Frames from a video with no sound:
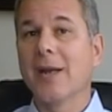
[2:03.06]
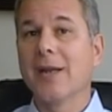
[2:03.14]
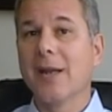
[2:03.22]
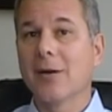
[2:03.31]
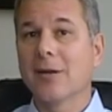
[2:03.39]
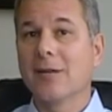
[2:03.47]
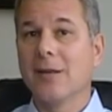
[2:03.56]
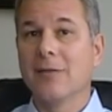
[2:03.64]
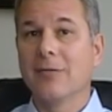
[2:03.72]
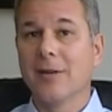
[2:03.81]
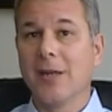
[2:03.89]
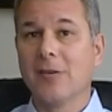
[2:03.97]
a guarantee
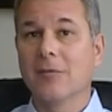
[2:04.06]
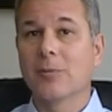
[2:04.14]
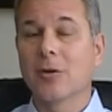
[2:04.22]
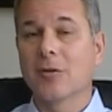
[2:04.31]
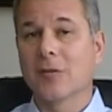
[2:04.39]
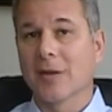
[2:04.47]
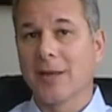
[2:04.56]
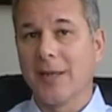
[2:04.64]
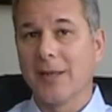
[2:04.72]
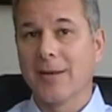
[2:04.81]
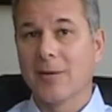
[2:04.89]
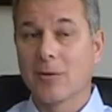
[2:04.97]
of lease
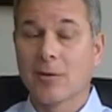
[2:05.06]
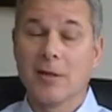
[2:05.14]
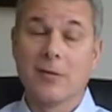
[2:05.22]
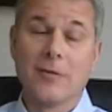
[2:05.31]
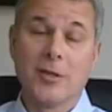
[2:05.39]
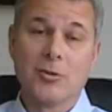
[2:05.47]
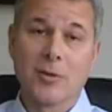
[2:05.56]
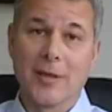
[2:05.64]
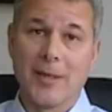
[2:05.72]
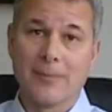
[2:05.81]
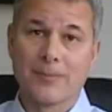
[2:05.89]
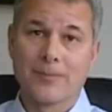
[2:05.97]
personally or individually.